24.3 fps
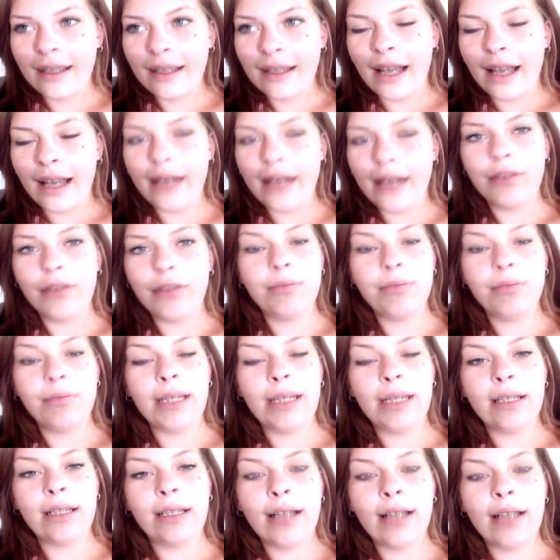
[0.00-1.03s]
I don't
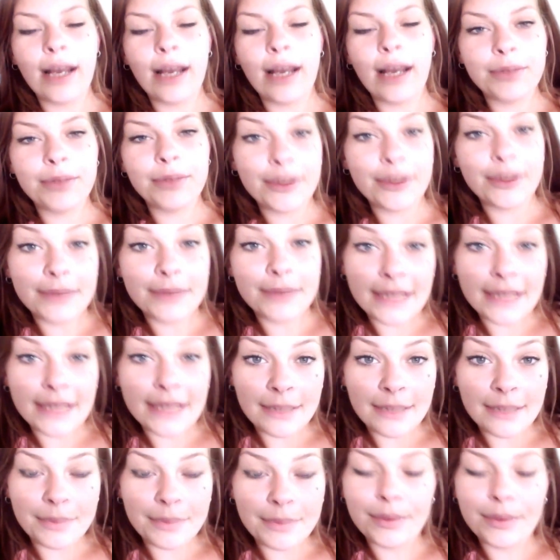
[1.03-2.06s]
mean hop, jump,
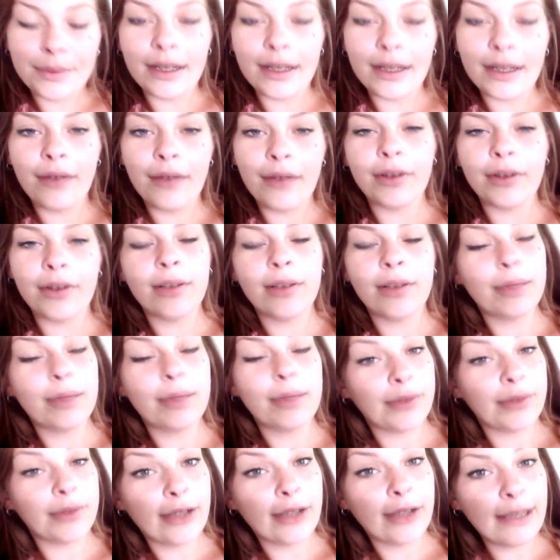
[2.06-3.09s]
skip, whatever. I mean,
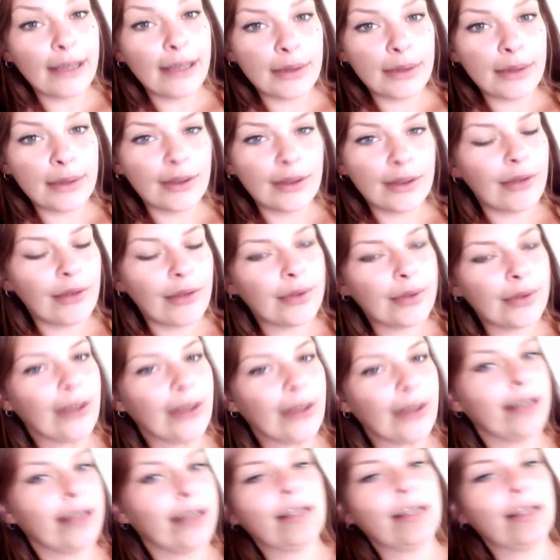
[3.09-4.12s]
if you're able, go for
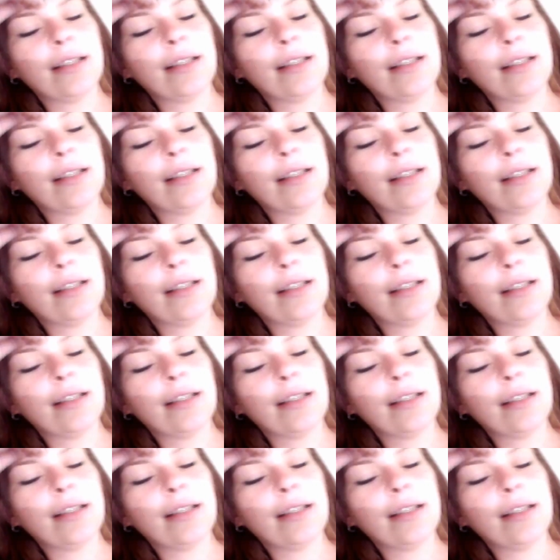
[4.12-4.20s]
it.